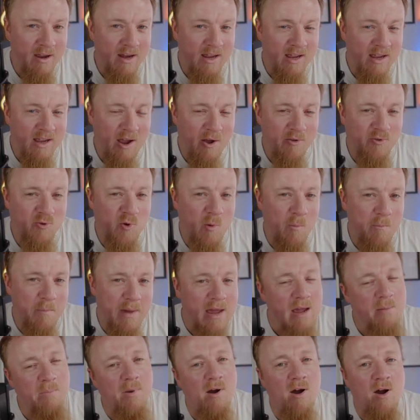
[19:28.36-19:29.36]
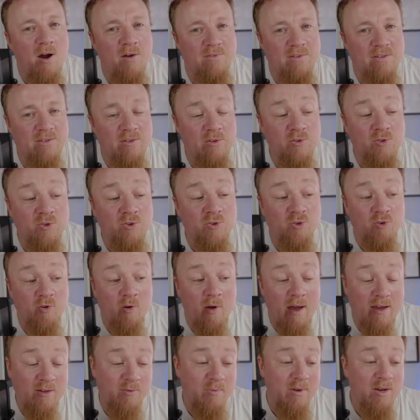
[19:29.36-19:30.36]
we're going to go to a big part of this
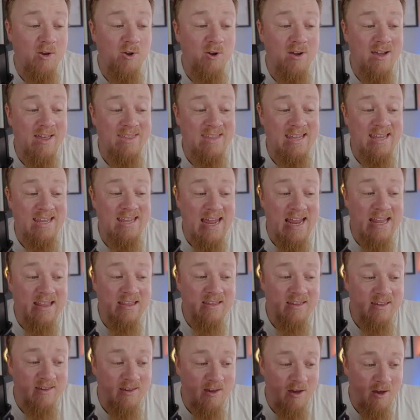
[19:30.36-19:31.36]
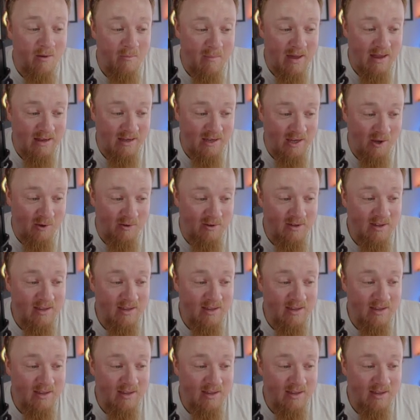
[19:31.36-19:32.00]
tutorial as we look at the insert menu.